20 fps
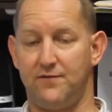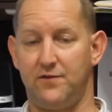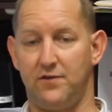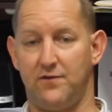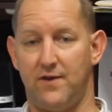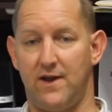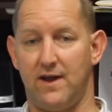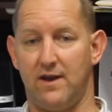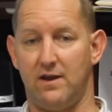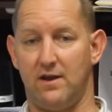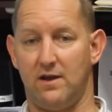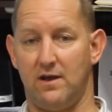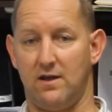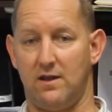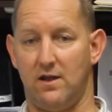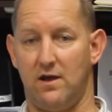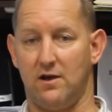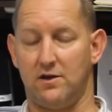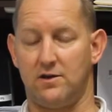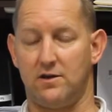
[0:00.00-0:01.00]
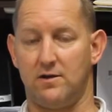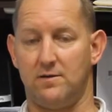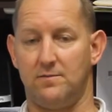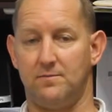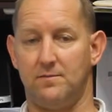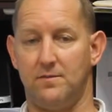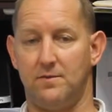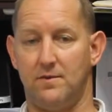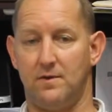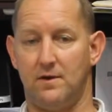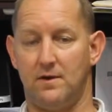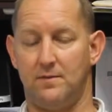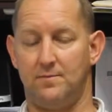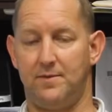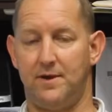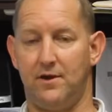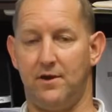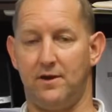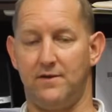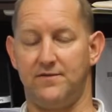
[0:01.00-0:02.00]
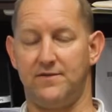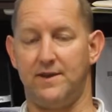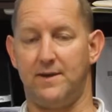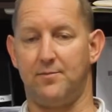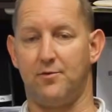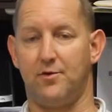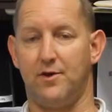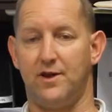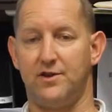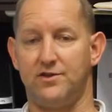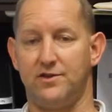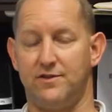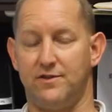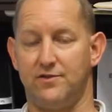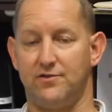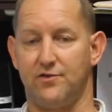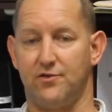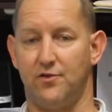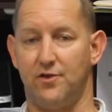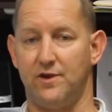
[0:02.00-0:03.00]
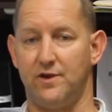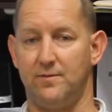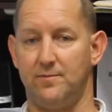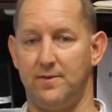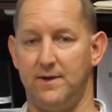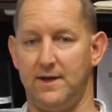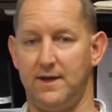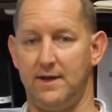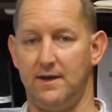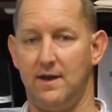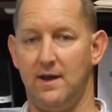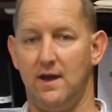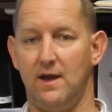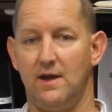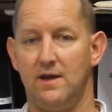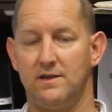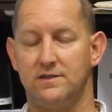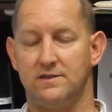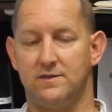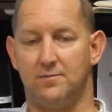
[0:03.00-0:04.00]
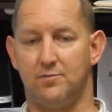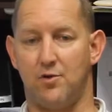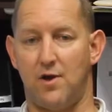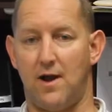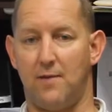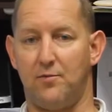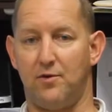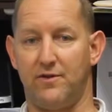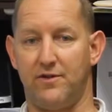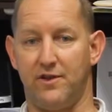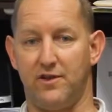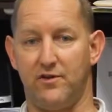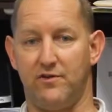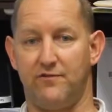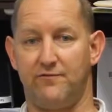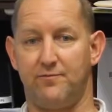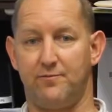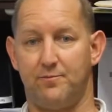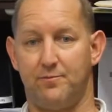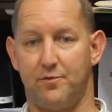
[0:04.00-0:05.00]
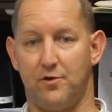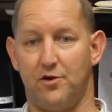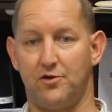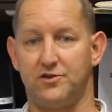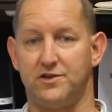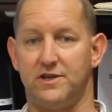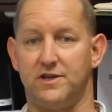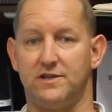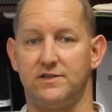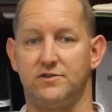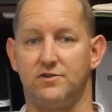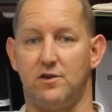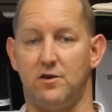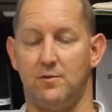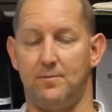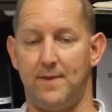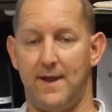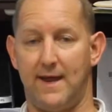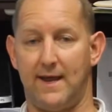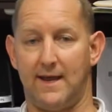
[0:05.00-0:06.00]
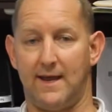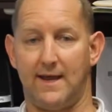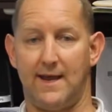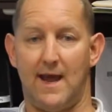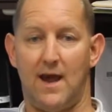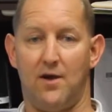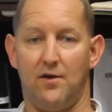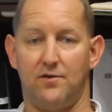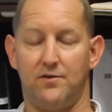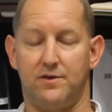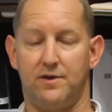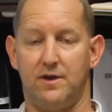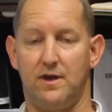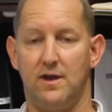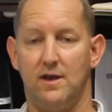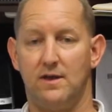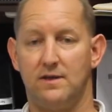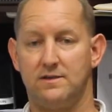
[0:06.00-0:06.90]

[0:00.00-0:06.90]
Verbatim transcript: If you've had a long-term uh, period of separation, there's going to be some property that you've purchased or a bank account,